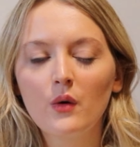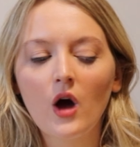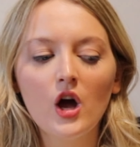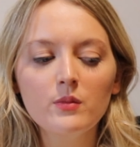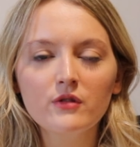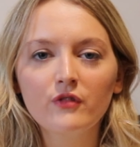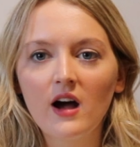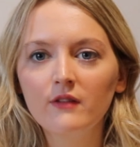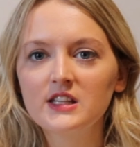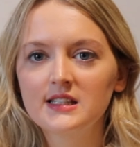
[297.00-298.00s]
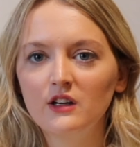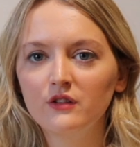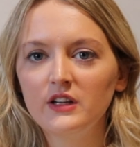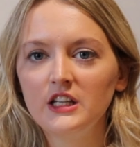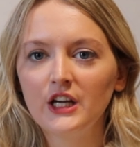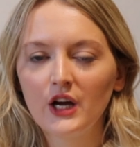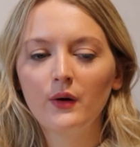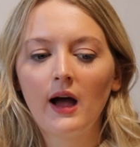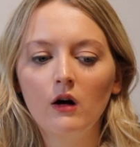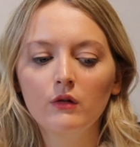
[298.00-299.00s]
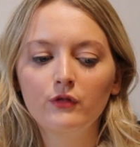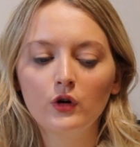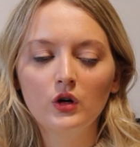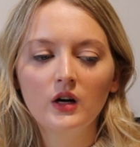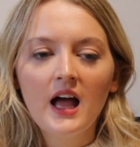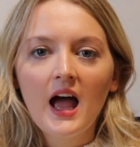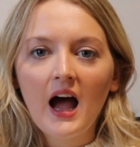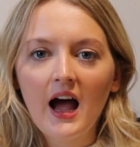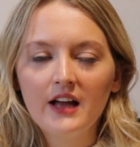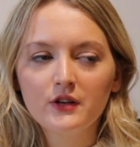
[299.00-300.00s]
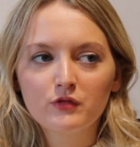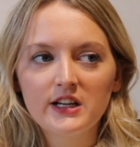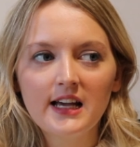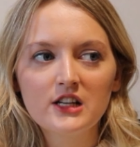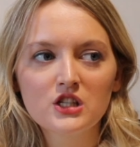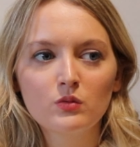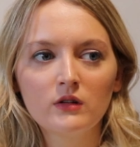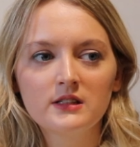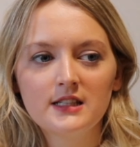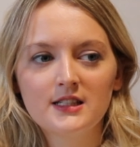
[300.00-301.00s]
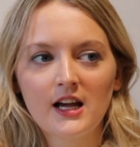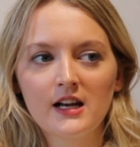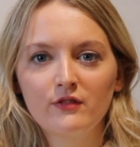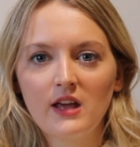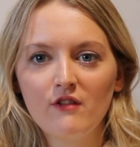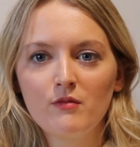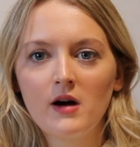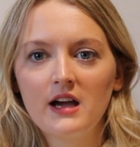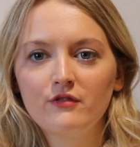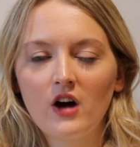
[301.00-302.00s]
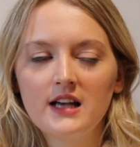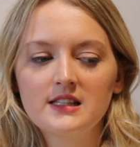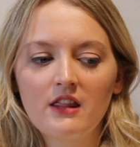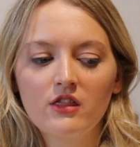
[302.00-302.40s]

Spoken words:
I hope you found this little video helpful, and really I just wanted to kind of give my advice and